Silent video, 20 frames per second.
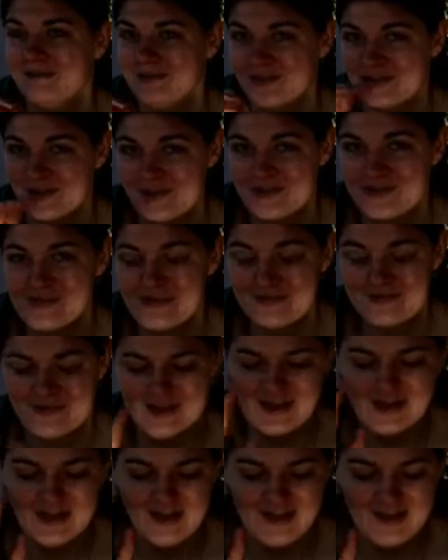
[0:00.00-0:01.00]

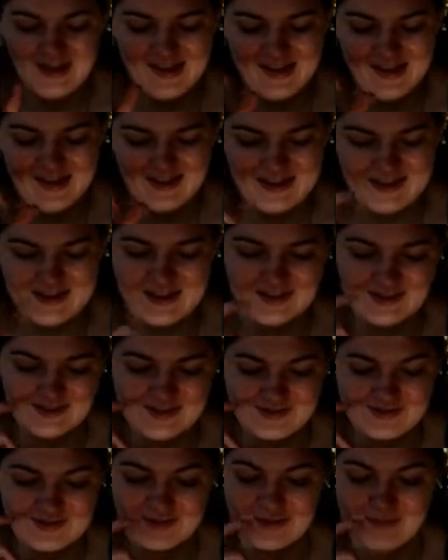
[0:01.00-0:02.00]
photography an
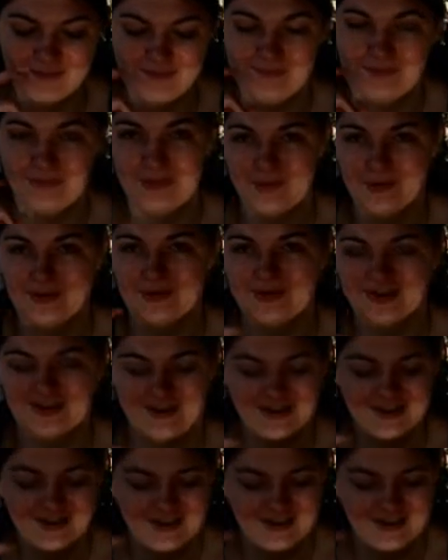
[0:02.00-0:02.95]
actual book